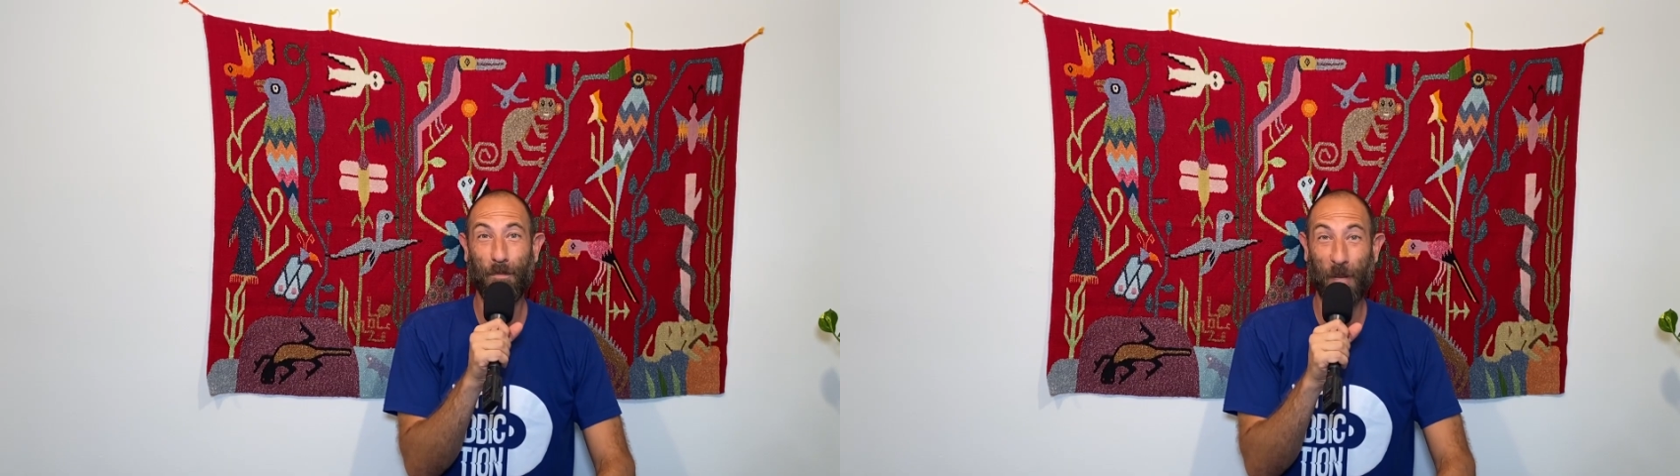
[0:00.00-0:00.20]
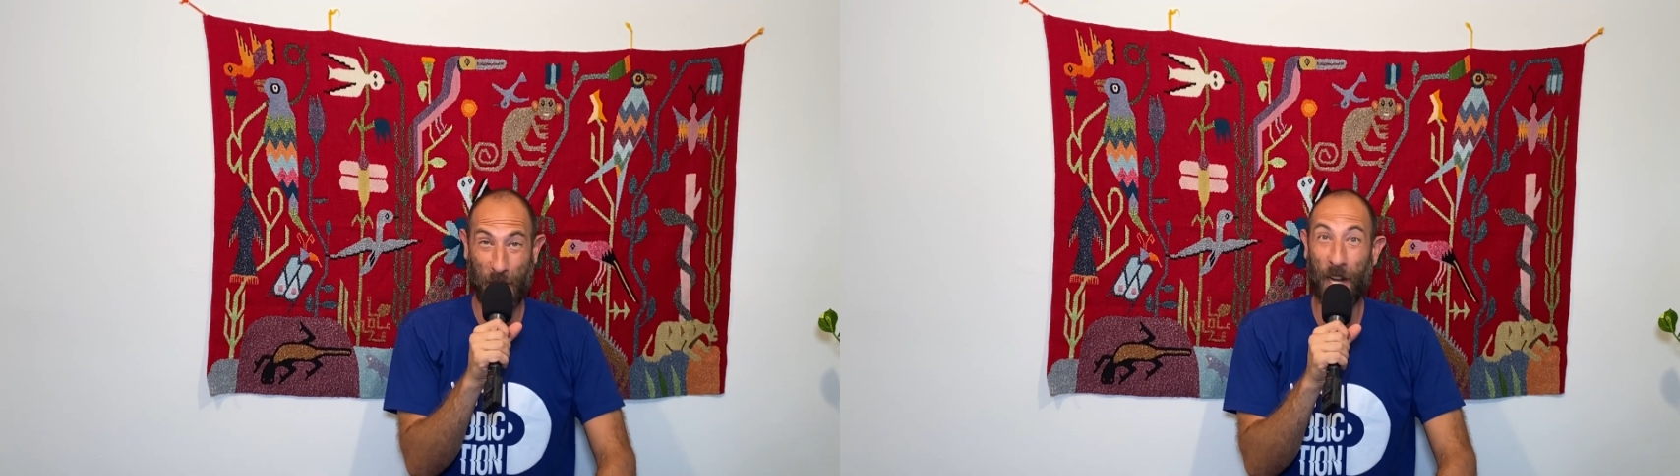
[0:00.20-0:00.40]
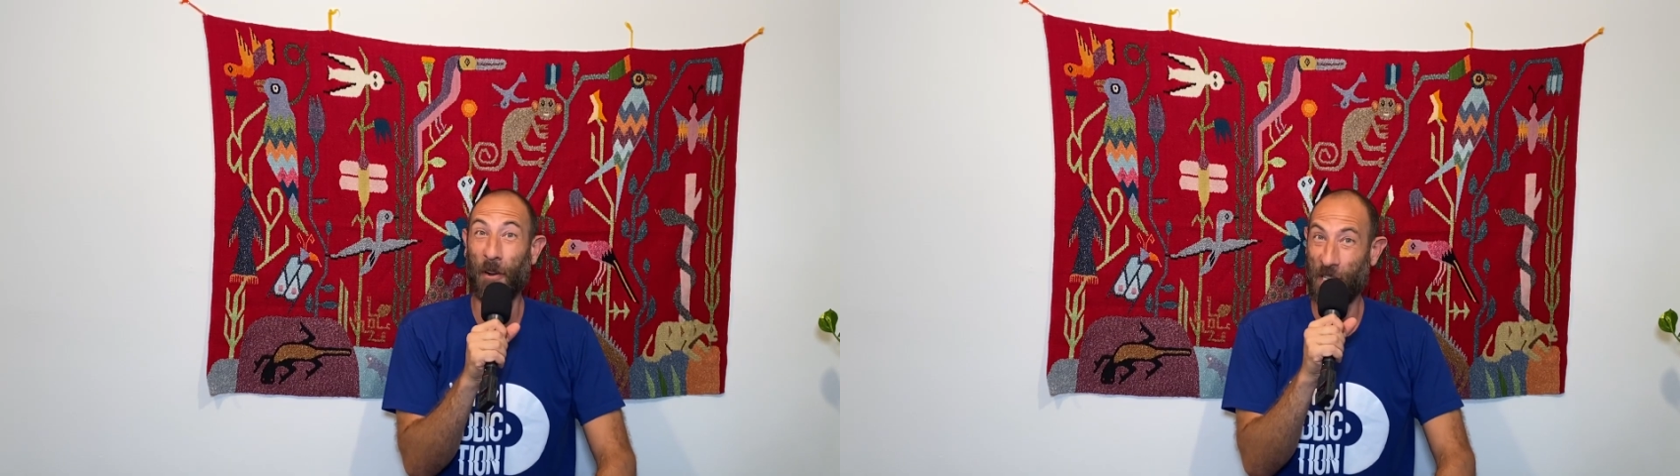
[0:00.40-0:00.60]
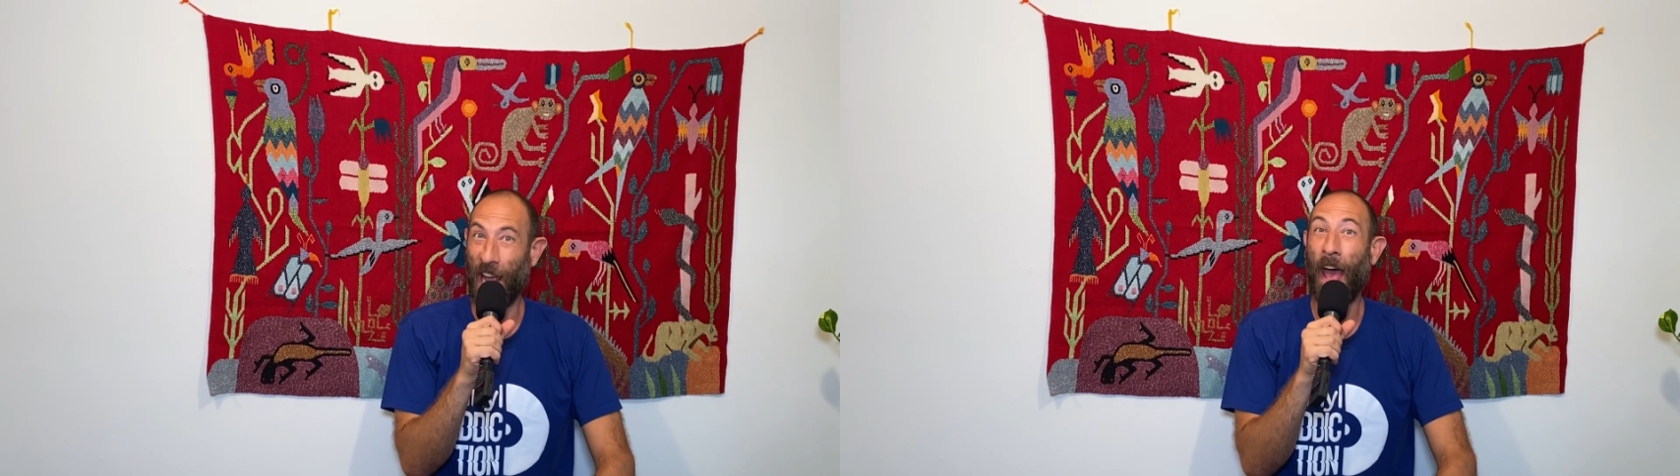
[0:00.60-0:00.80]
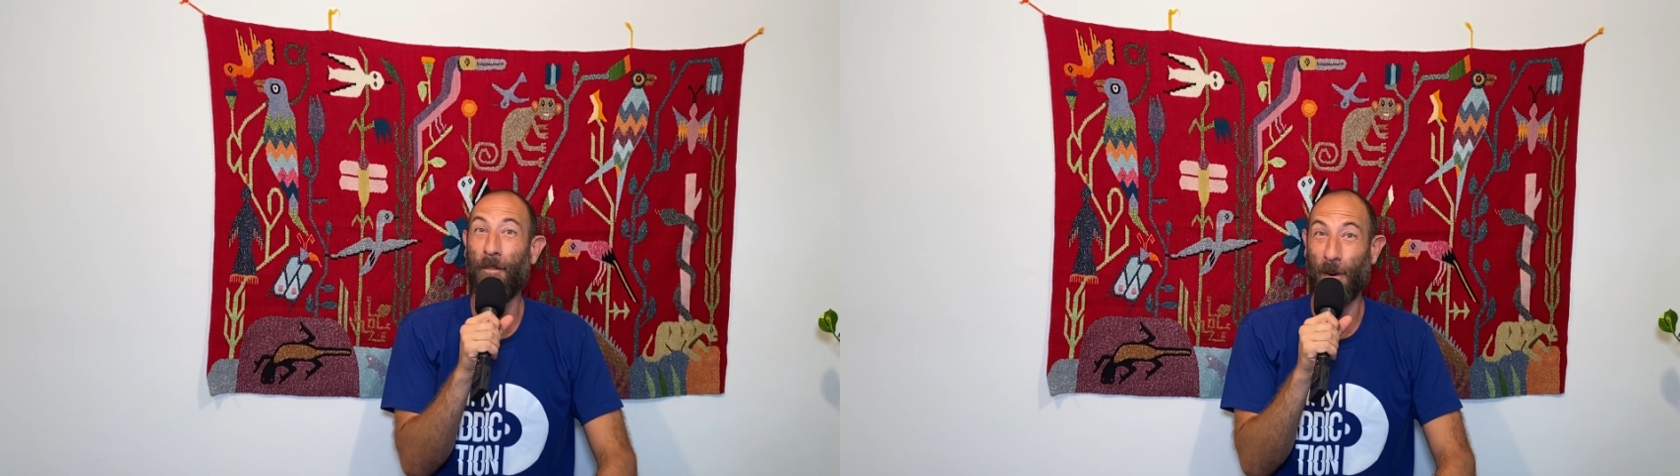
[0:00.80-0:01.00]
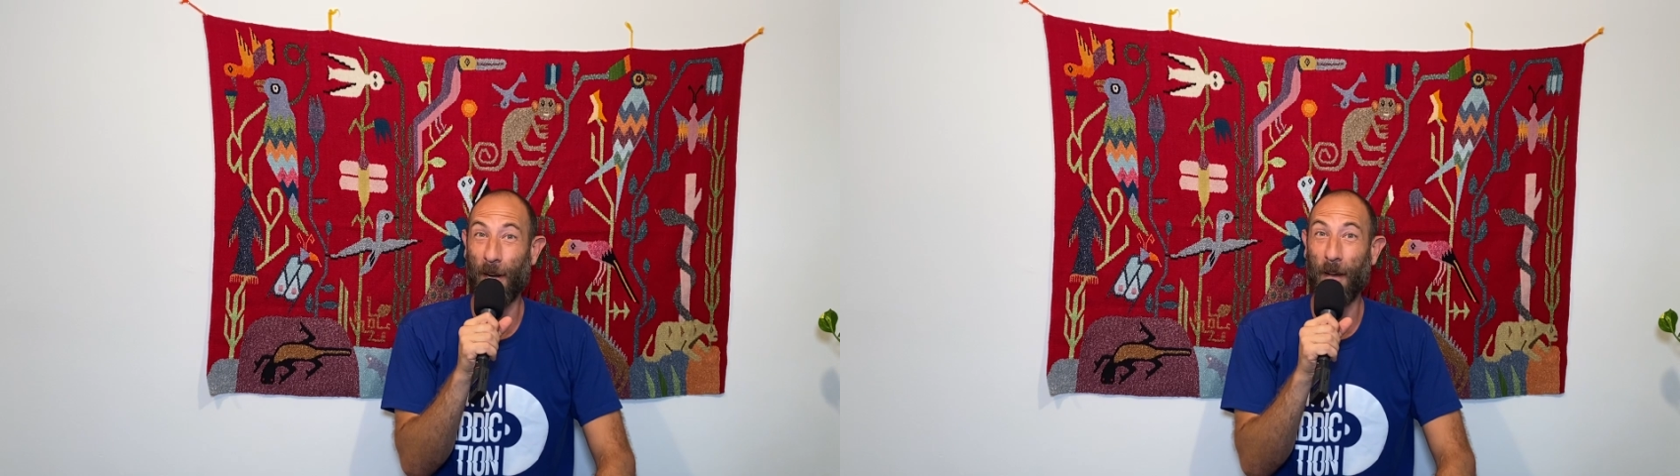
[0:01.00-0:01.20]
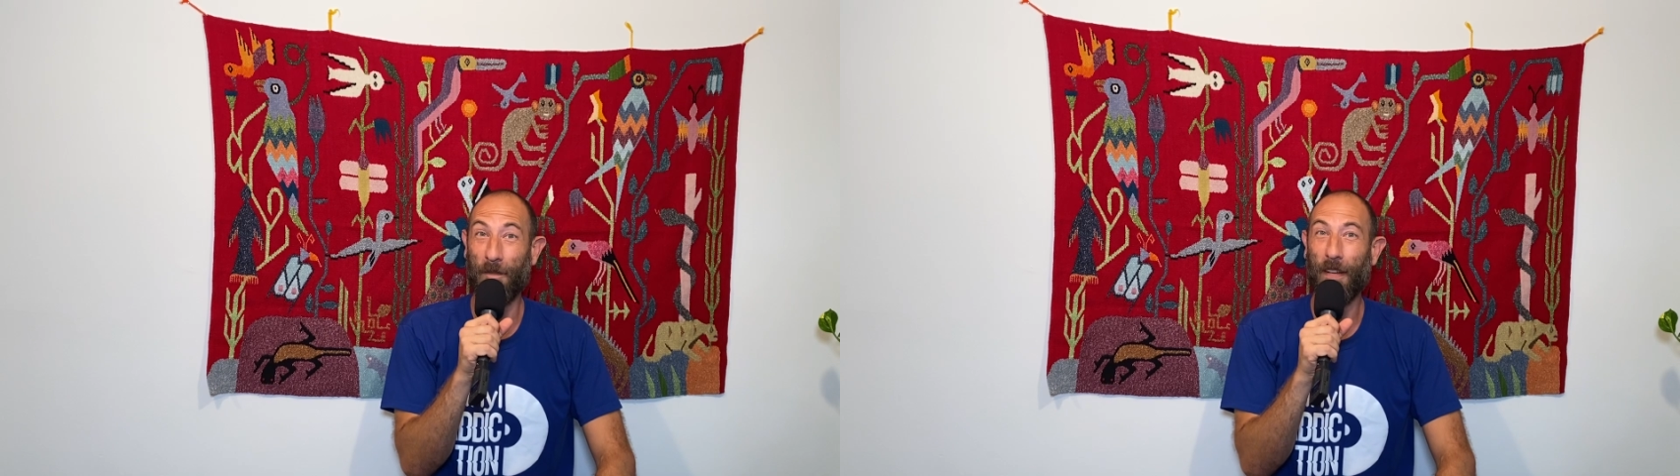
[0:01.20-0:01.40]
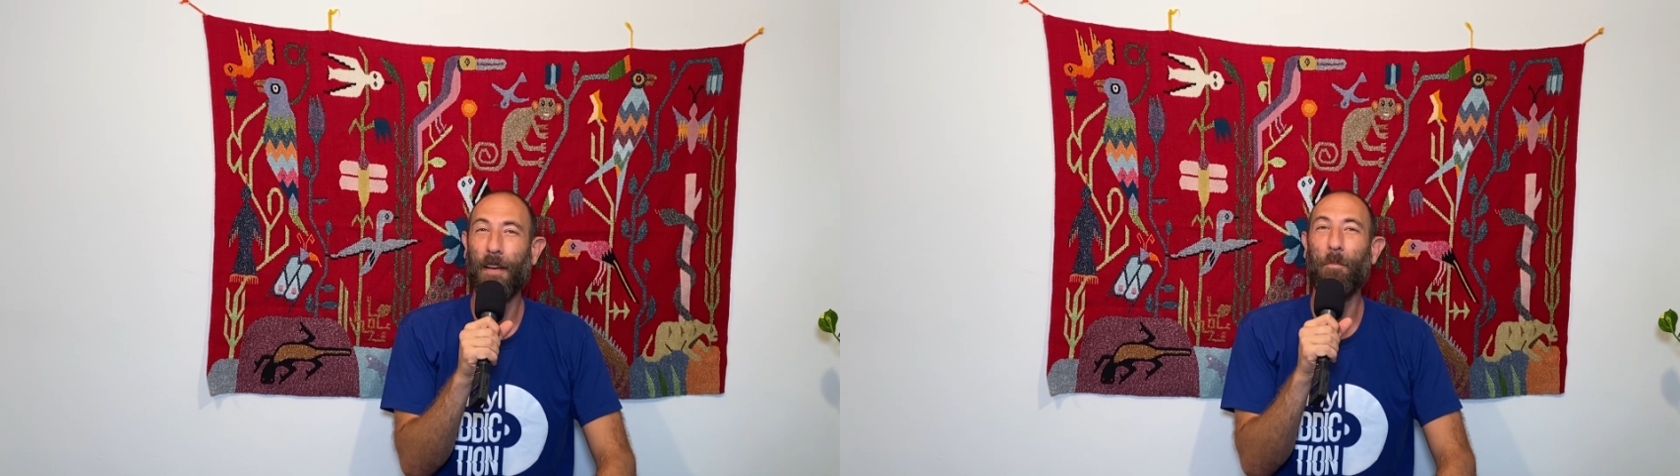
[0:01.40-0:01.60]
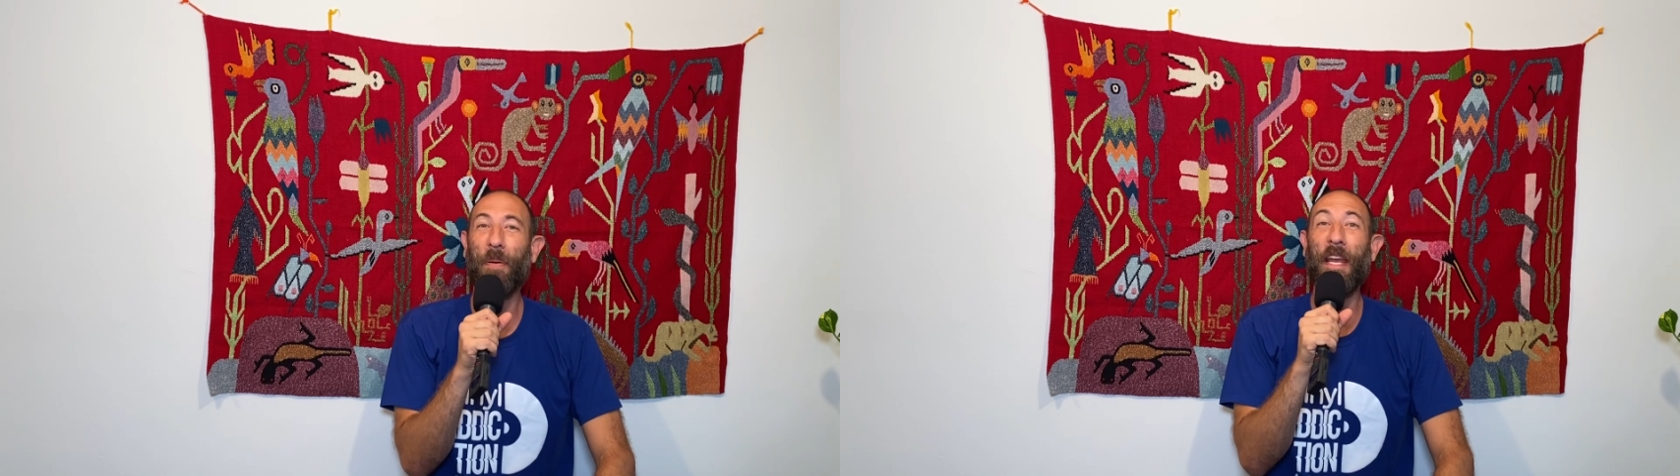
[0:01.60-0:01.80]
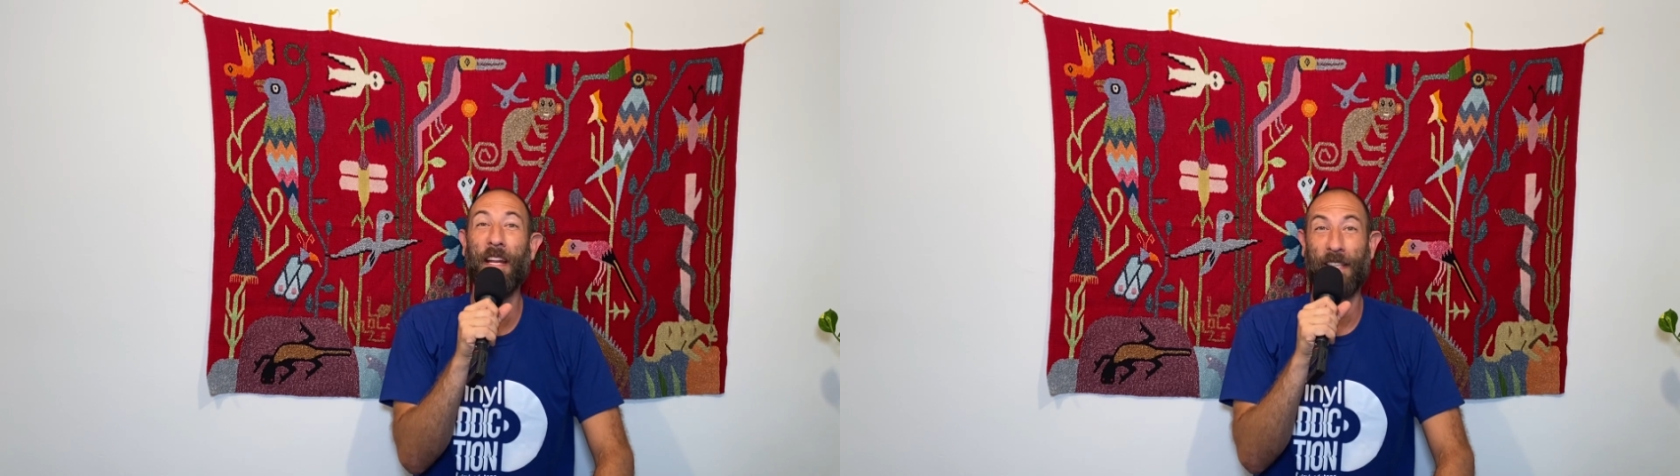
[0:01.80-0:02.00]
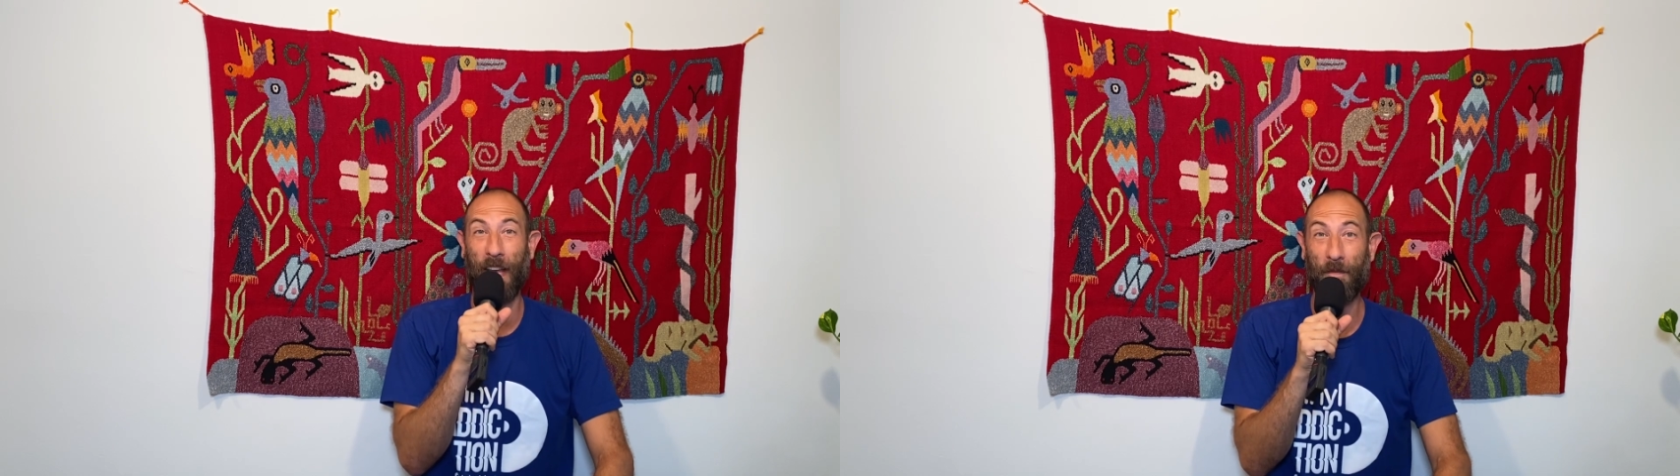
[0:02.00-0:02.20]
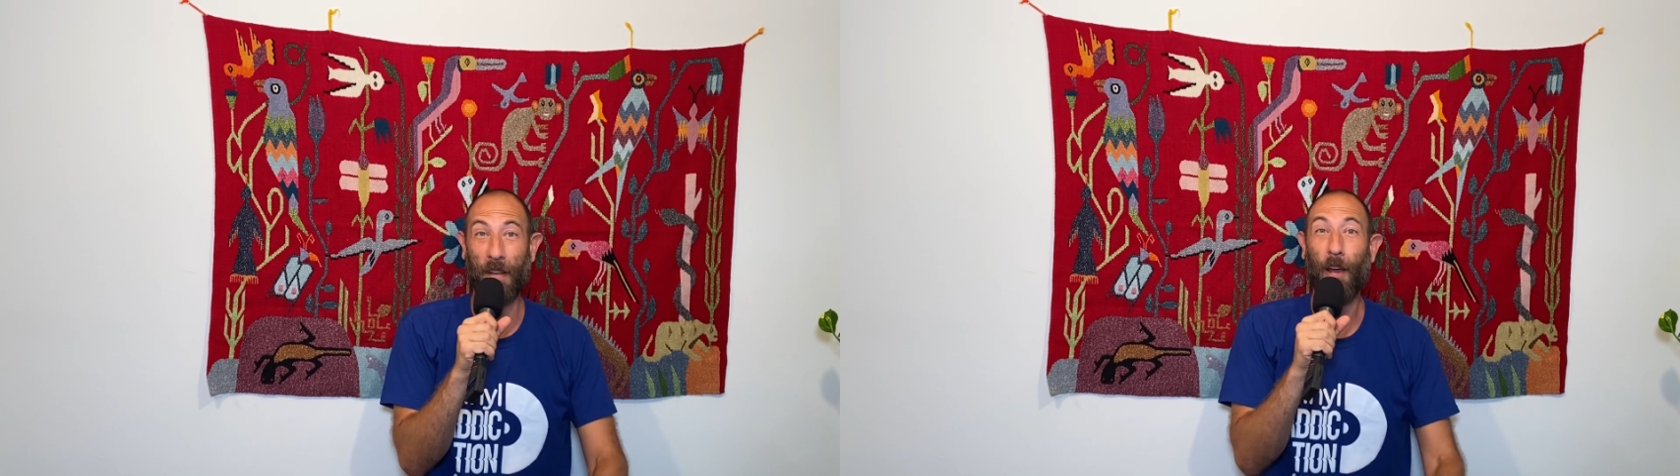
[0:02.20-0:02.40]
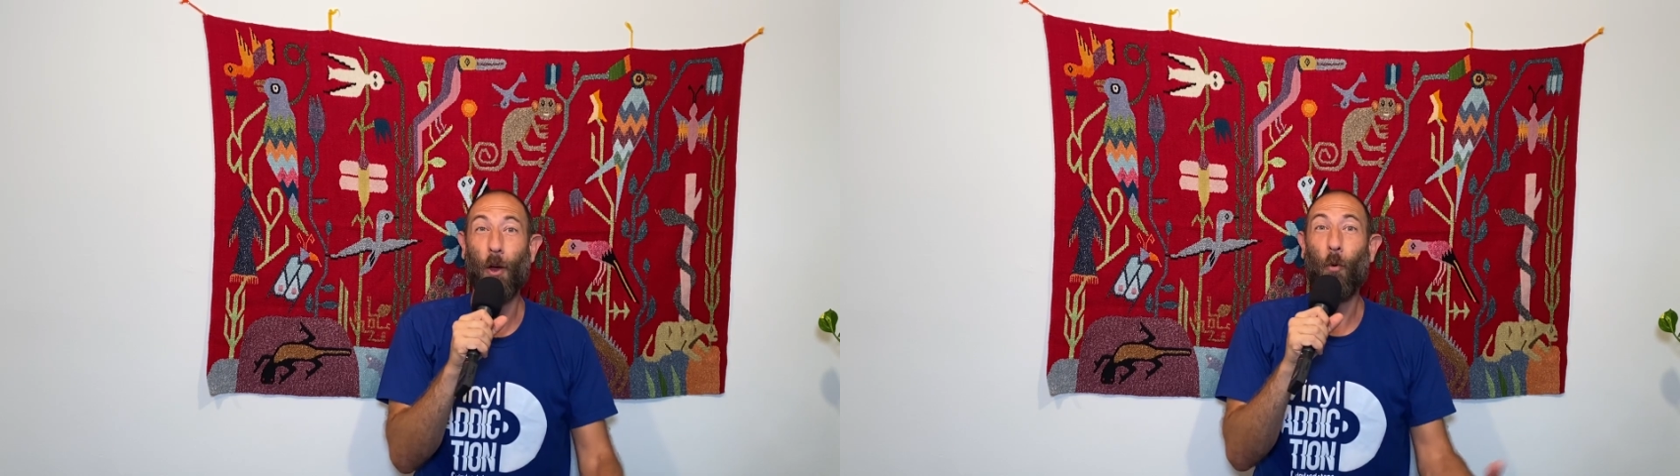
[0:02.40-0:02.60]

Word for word: But you know what you have heard of? Penis envy.